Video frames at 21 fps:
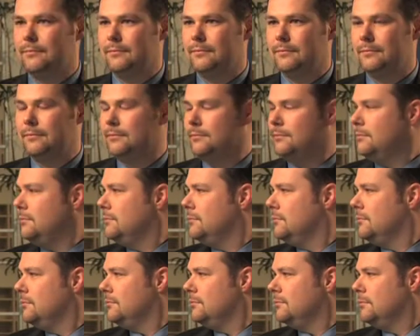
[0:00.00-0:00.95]

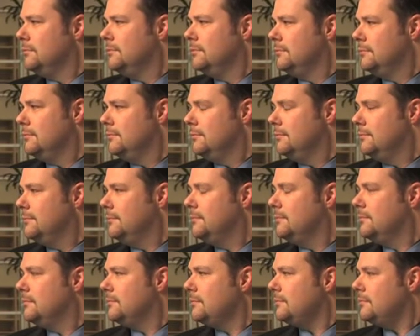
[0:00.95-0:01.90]

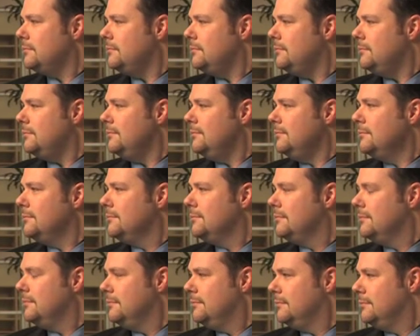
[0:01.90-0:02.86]

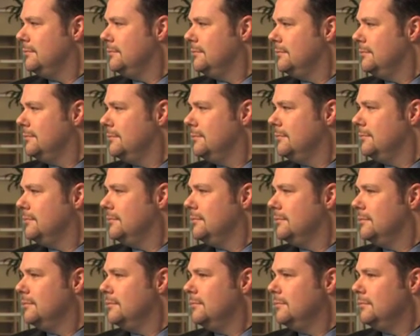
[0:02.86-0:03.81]

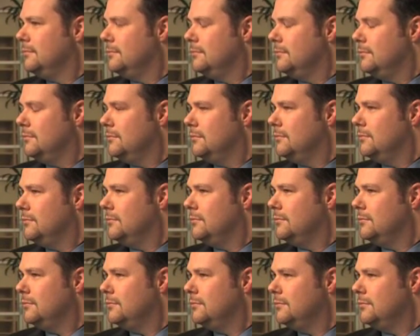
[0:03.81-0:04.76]

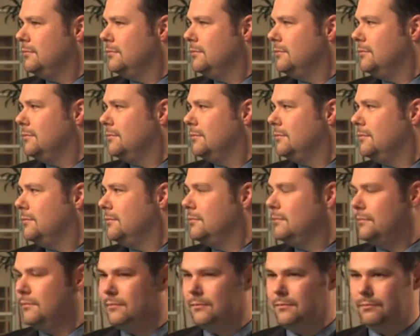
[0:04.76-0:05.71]

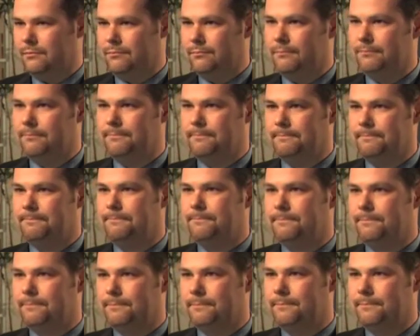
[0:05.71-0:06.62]
(not speaking)